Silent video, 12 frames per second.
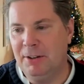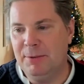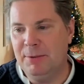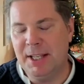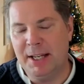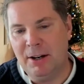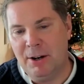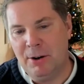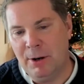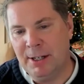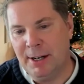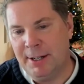he was
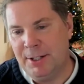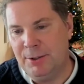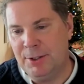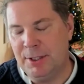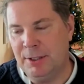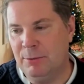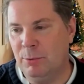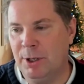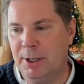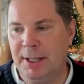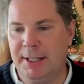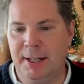like, oh, I used
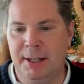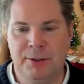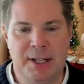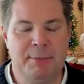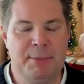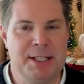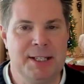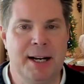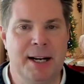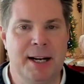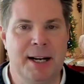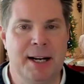to work at
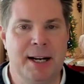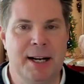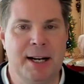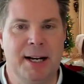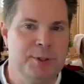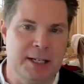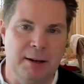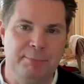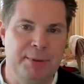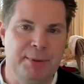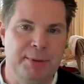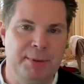Entertainment Tonight, which
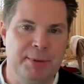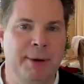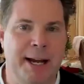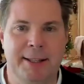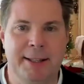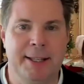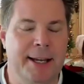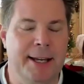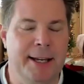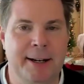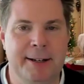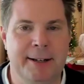was like a big deal back
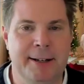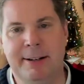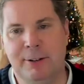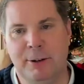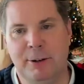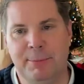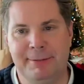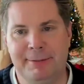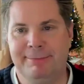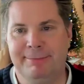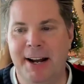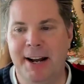then. I don't know
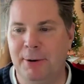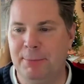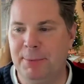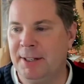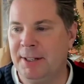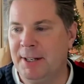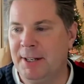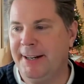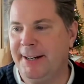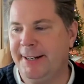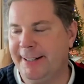about now, but